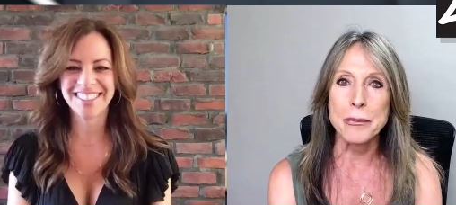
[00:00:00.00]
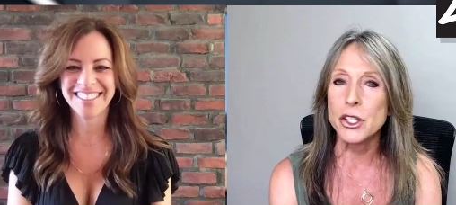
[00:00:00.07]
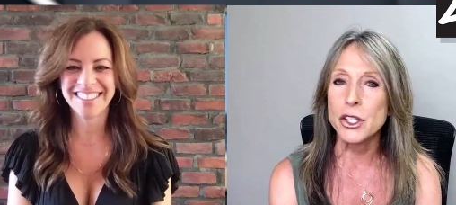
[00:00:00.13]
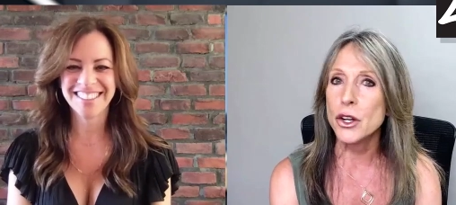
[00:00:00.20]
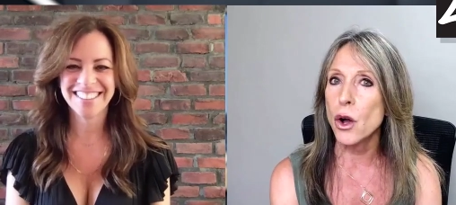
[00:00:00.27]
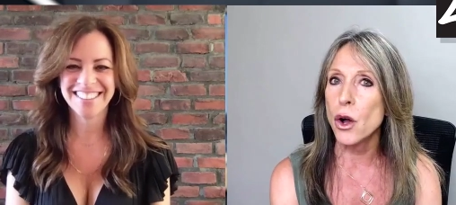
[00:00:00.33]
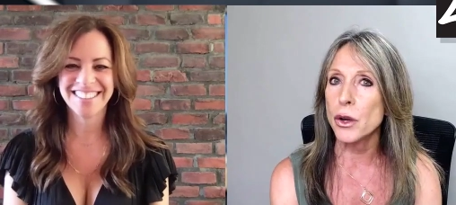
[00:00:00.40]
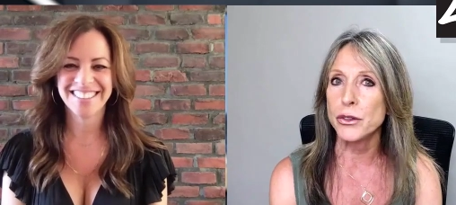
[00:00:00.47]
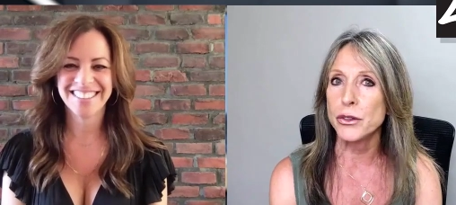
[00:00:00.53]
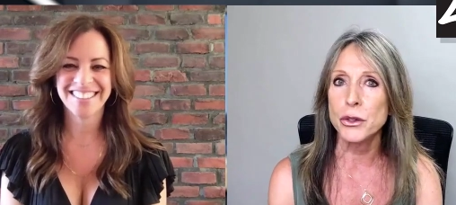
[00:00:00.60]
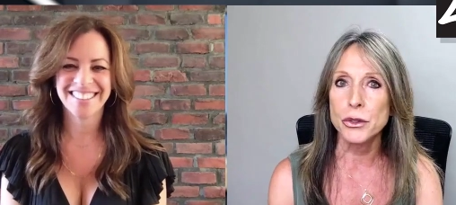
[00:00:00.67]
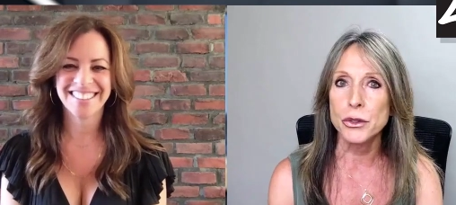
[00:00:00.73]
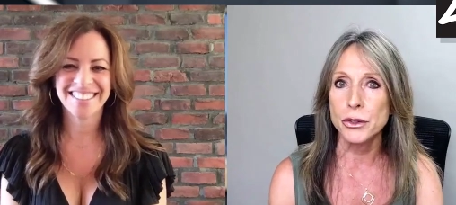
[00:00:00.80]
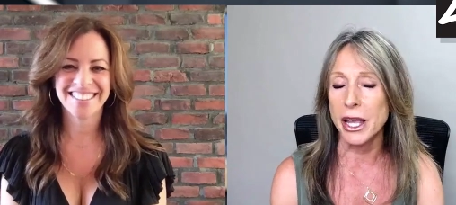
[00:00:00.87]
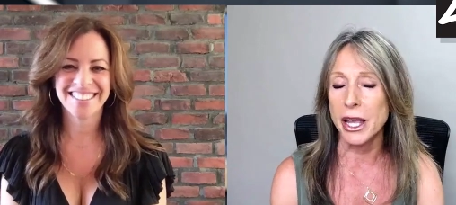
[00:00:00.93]
Speaker 1: You know,
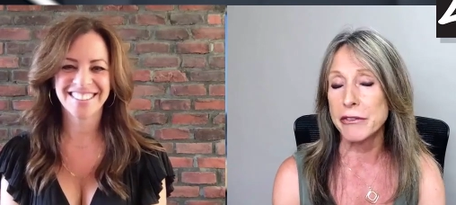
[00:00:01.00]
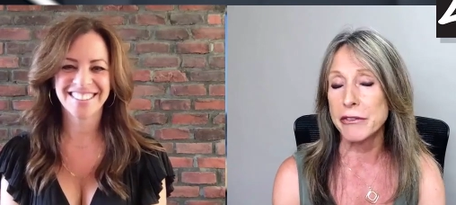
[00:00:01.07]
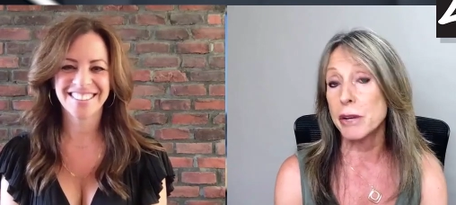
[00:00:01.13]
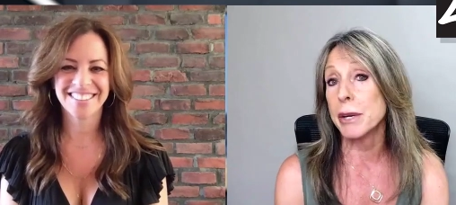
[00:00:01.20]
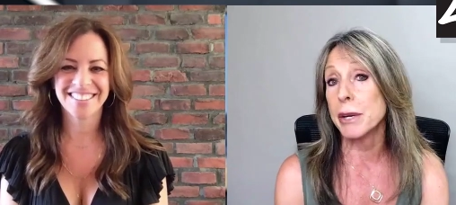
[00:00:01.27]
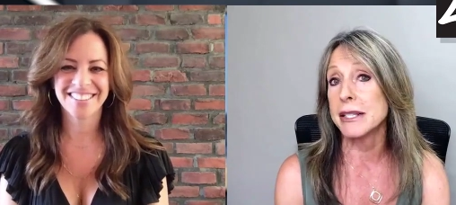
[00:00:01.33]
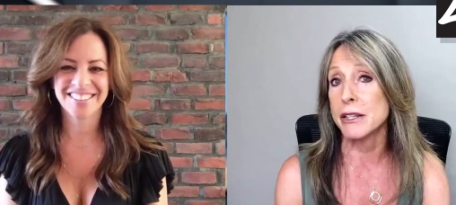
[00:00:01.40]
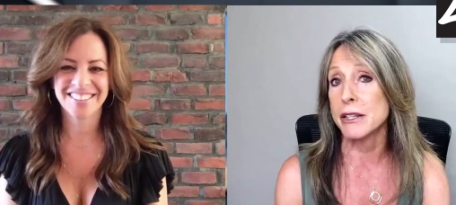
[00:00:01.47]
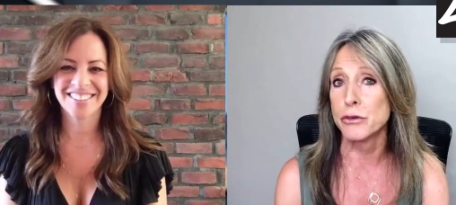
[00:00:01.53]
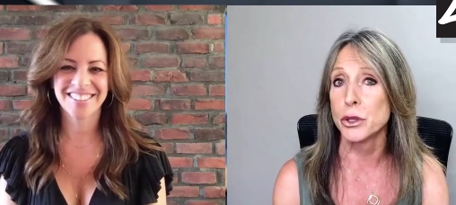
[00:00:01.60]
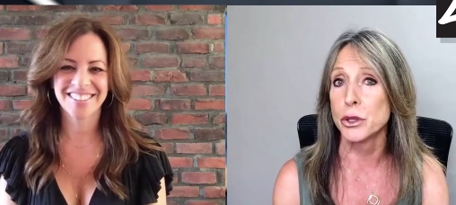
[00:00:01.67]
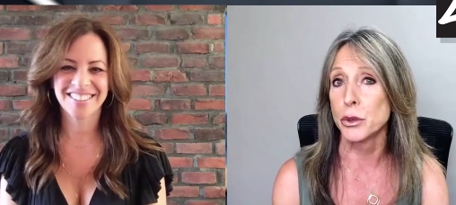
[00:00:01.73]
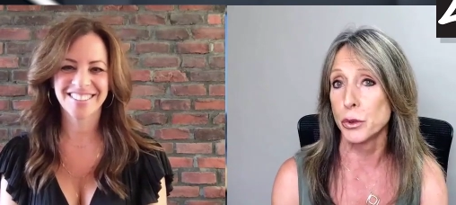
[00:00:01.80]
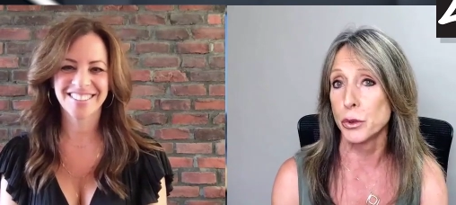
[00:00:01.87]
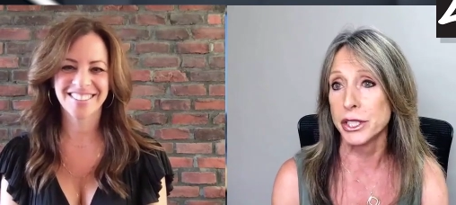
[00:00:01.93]
you everybody's in
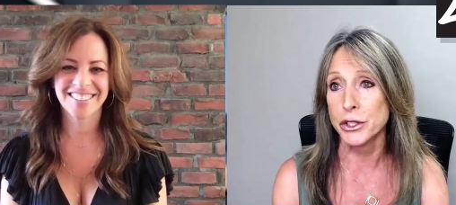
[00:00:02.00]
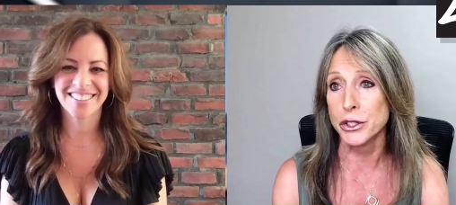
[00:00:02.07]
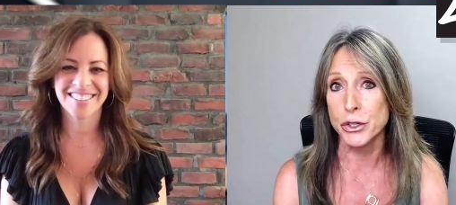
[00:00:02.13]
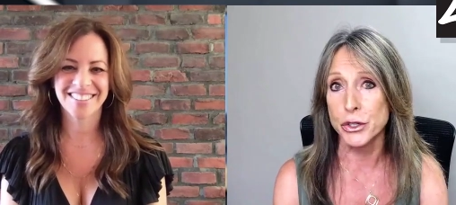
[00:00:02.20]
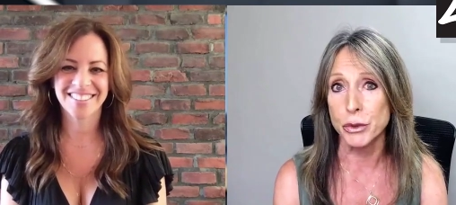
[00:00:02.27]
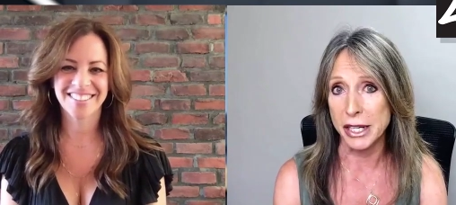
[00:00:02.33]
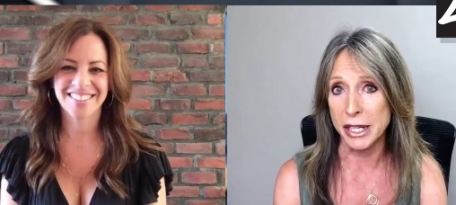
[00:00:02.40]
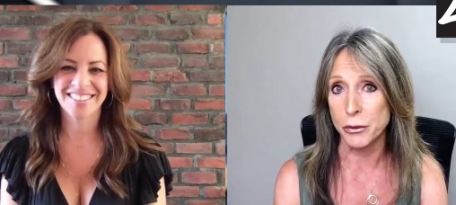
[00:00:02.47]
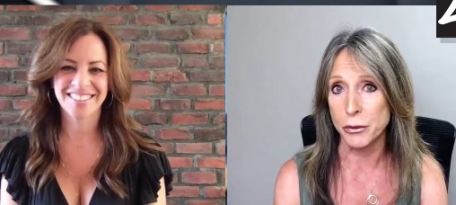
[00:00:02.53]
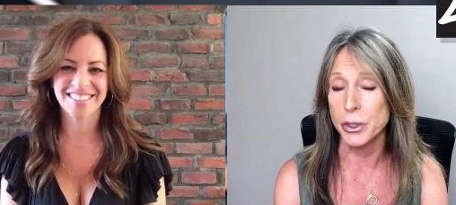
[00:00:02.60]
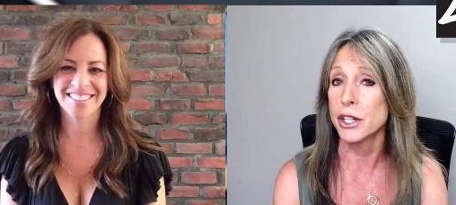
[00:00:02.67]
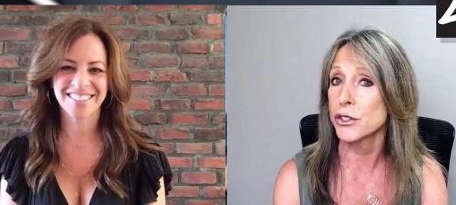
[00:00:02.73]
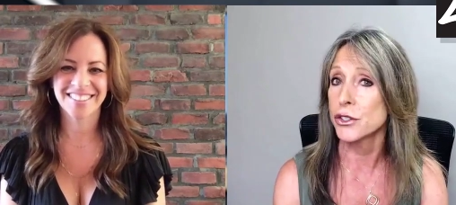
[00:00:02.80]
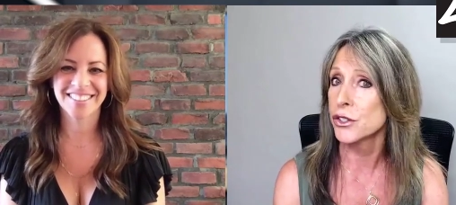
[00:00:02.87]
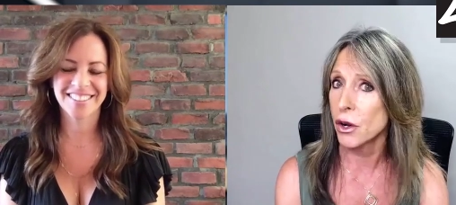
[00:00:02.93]
for a real treat.
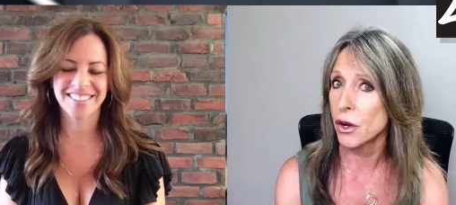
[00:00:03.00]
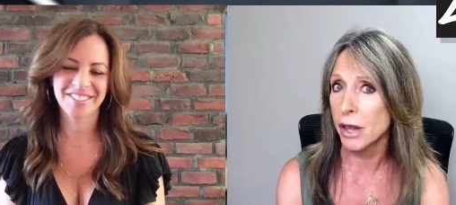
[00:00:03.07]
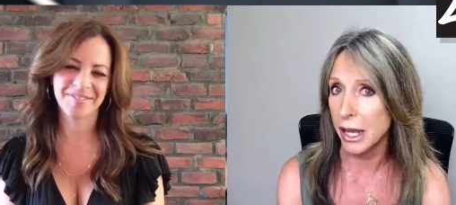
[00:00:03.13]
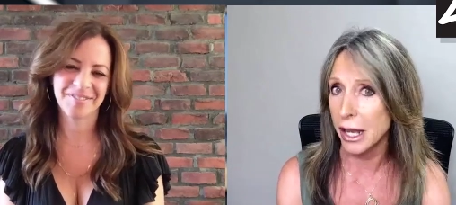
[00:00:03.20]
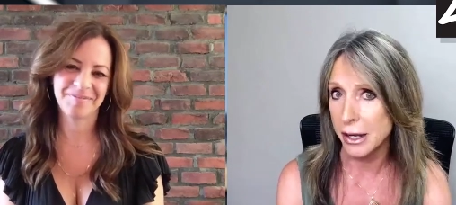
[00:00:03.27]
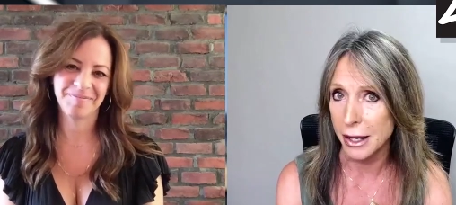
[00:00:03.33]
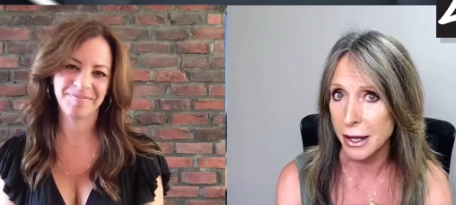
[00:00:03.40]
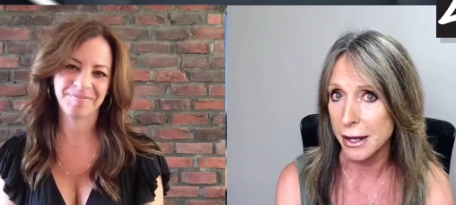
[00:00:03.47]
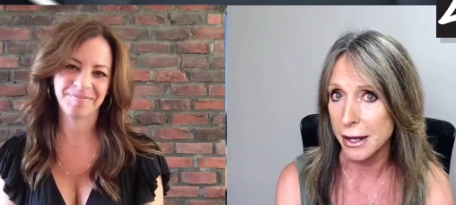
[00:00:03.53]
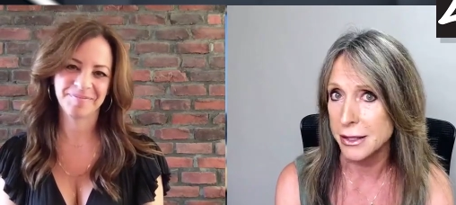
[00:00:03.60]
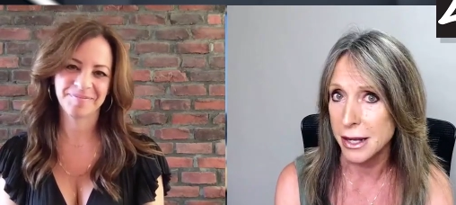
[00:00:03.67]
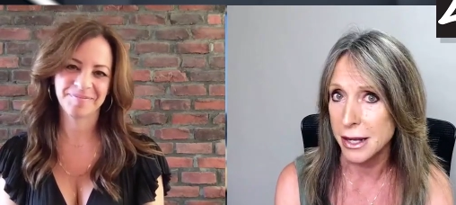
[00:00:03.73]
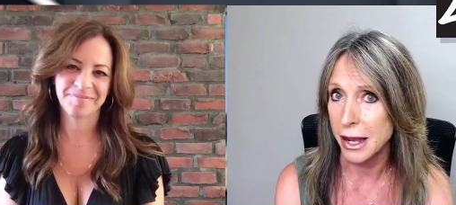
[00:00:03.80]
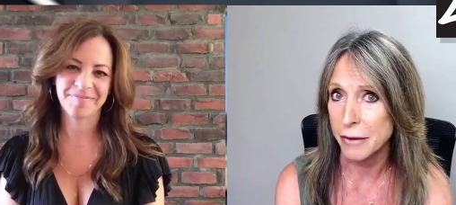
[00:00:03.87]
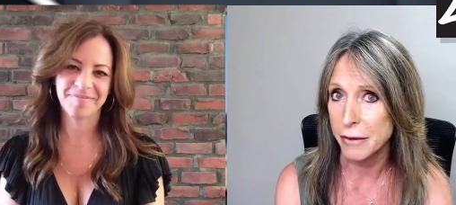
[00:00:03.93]
We are so lucky
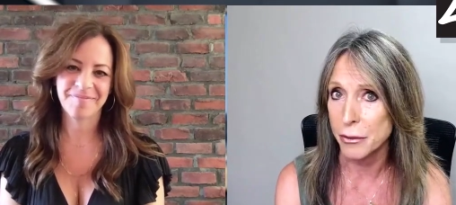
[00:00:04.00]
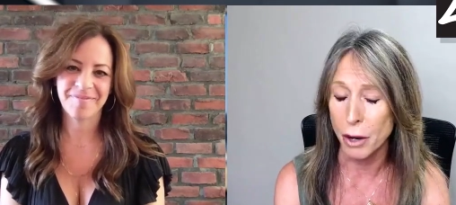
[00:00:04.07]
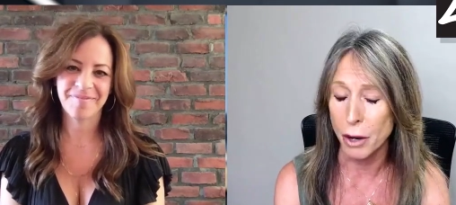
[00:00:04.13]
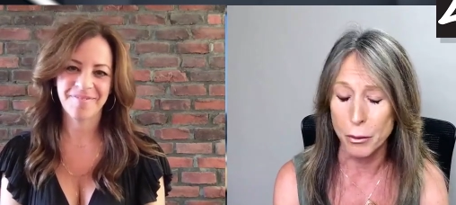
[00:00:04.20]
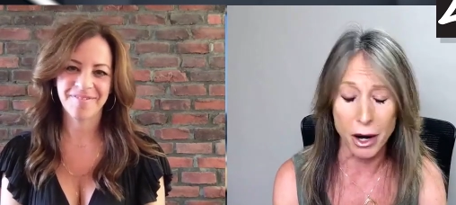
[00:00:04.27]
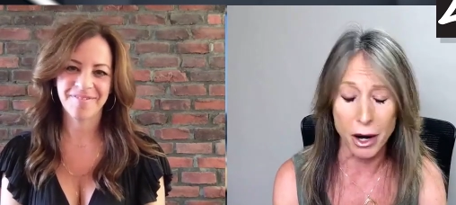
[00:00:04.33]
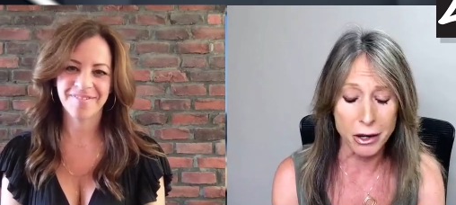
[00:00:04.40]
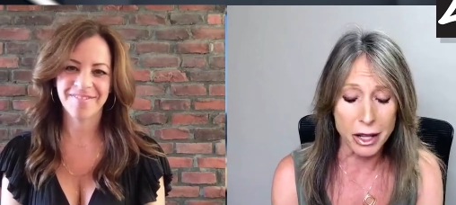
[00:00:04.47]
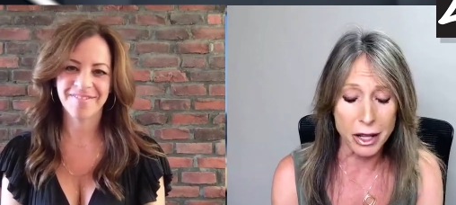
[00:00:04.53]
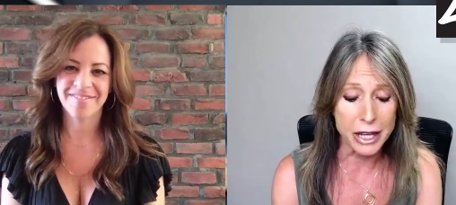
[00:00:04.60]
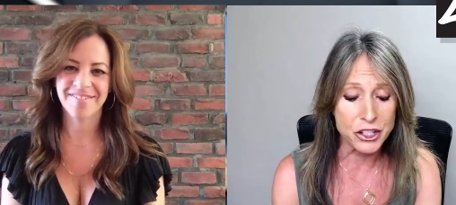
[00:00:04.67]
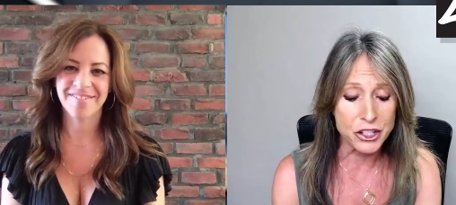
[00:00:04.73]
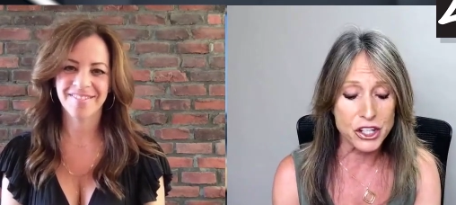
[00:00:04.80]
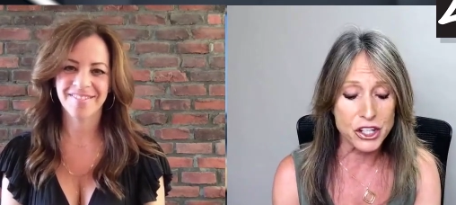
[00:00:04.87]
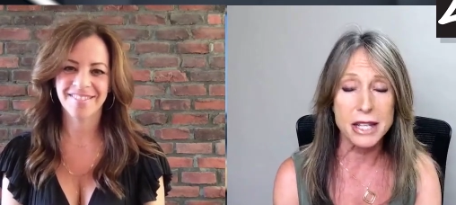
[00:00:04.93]
to have
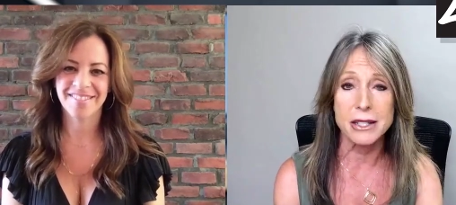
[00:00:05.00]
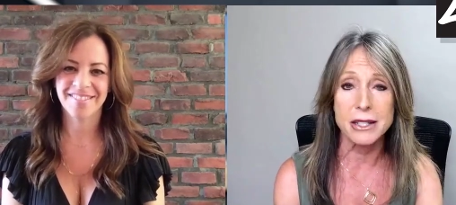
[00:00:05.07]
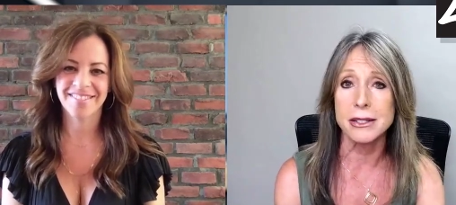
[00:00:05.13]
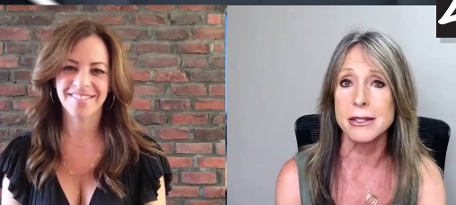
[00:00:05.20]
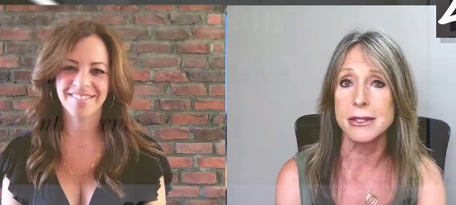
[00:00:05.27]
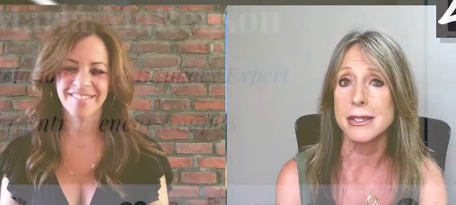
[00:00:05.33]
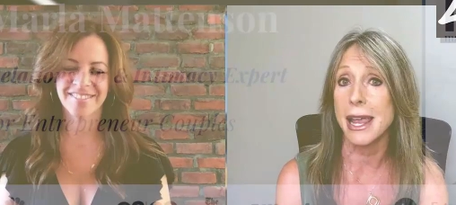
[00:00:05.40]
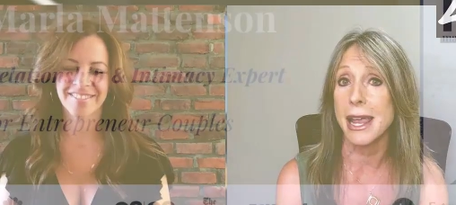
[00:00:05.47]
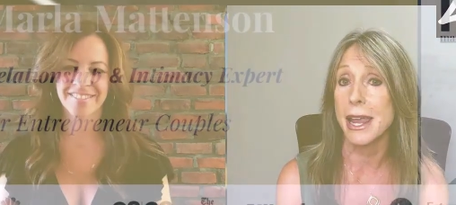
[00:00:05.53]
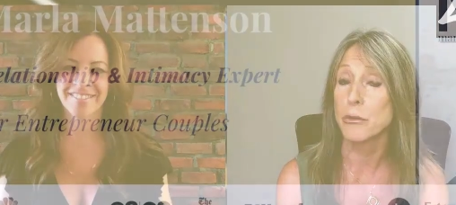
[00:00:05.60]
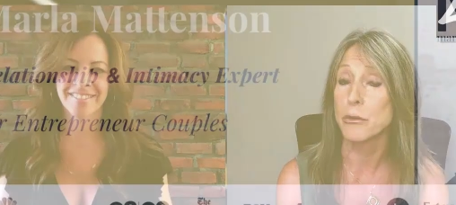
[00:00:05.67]
Marla. She is a